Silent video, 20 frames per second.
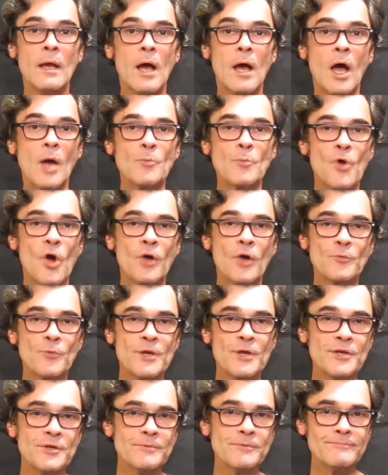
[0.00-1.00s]
I'm Ron
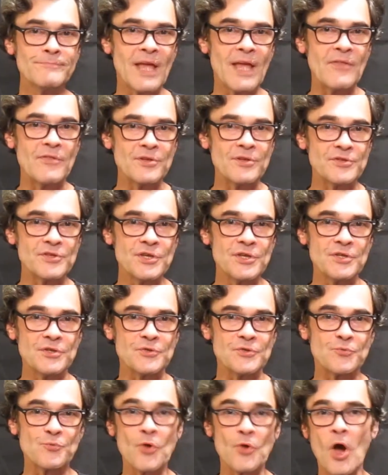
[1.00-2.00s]
Reader, and this
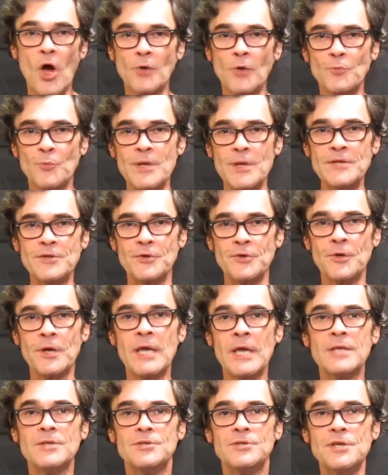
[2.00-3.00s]
is Ron Reader
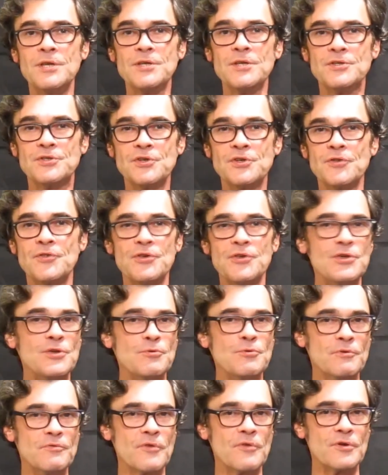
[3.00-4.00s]
Digs the
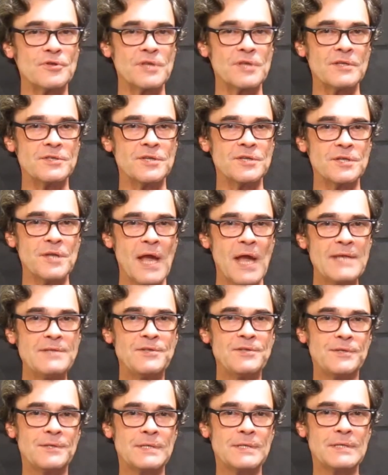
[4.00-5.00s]
Universe. And
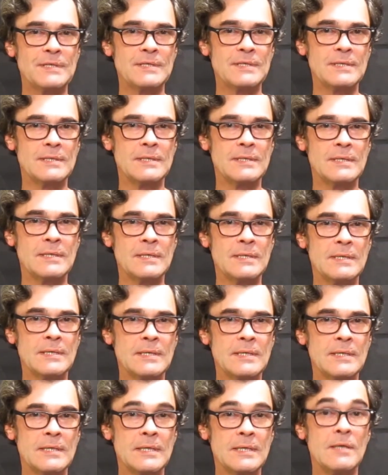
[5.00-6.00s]
tonight,
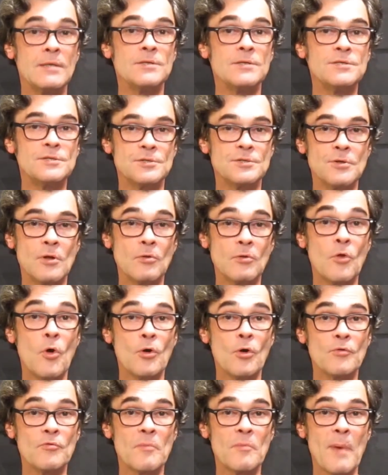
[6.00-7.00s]
this is no
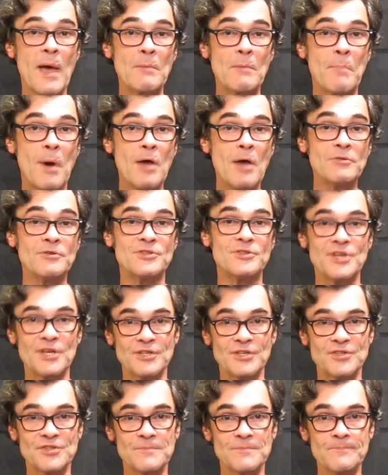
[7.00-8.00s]
longer about
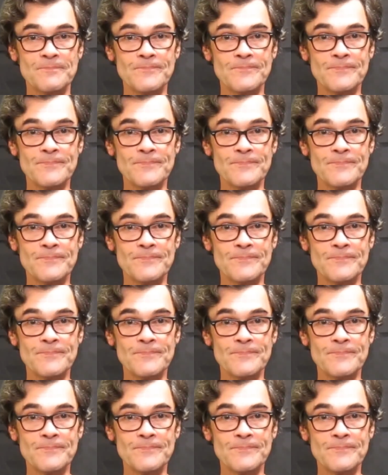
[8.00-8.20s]
politics.